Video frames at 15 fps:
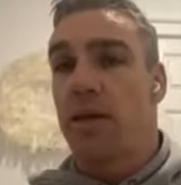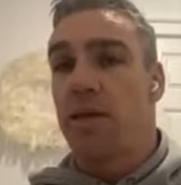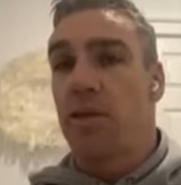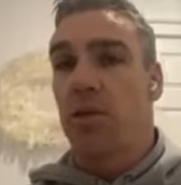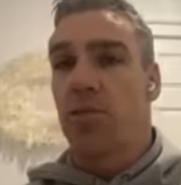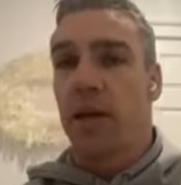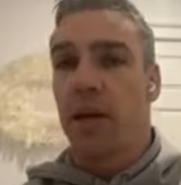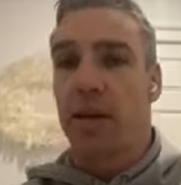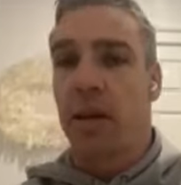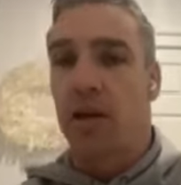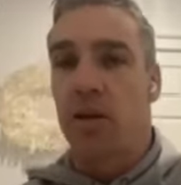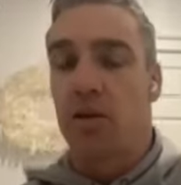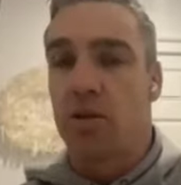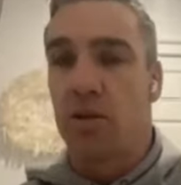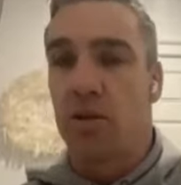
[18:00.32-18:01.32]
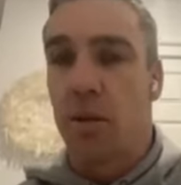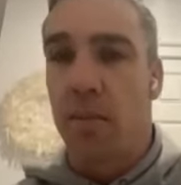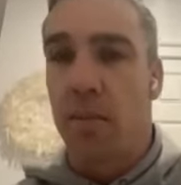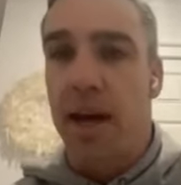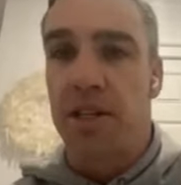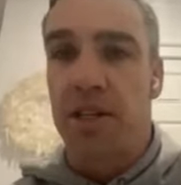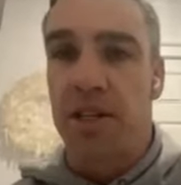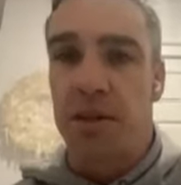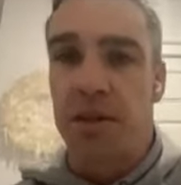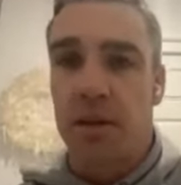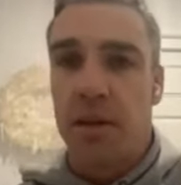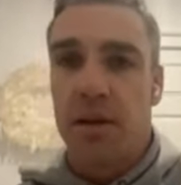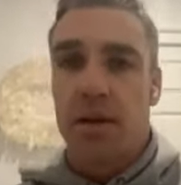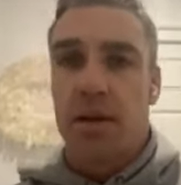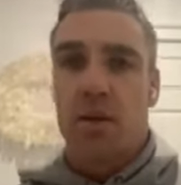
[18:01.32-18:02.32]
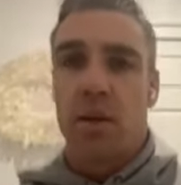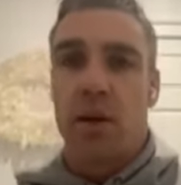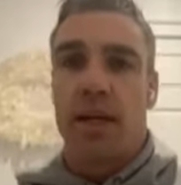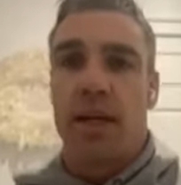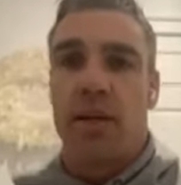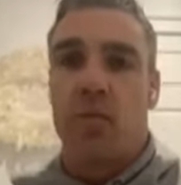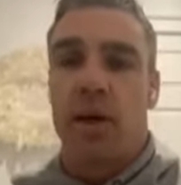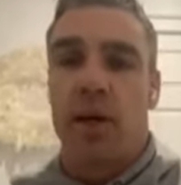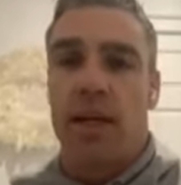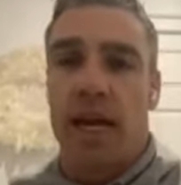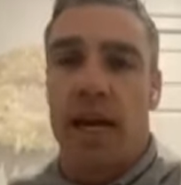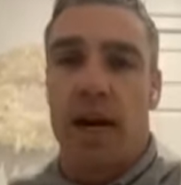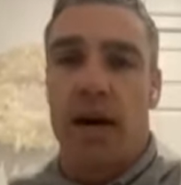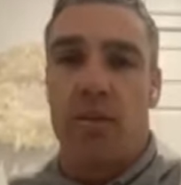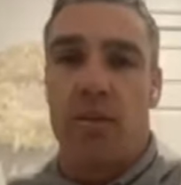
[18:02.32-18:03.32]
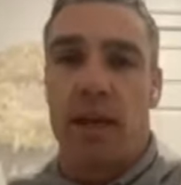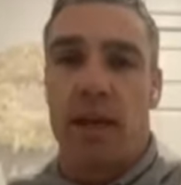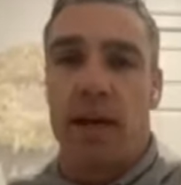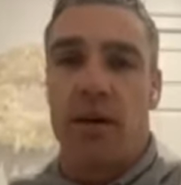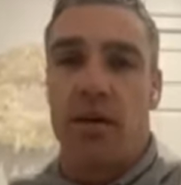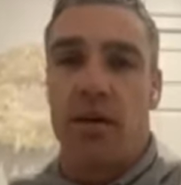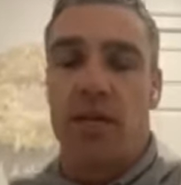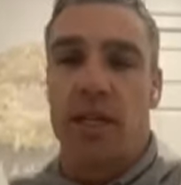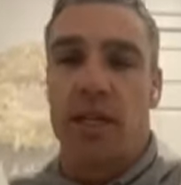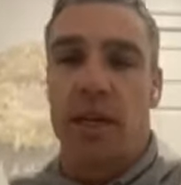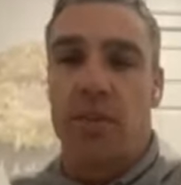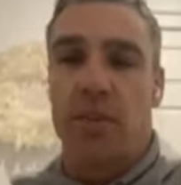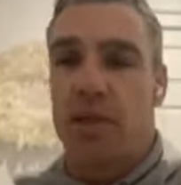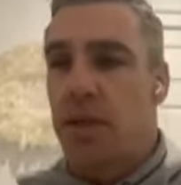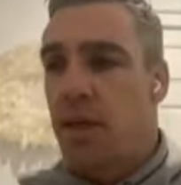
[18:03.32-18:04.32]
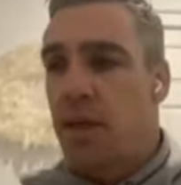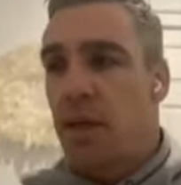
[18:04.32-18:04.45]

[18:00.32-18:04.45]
Super League that could sort of match it week in, week out with NRL teams.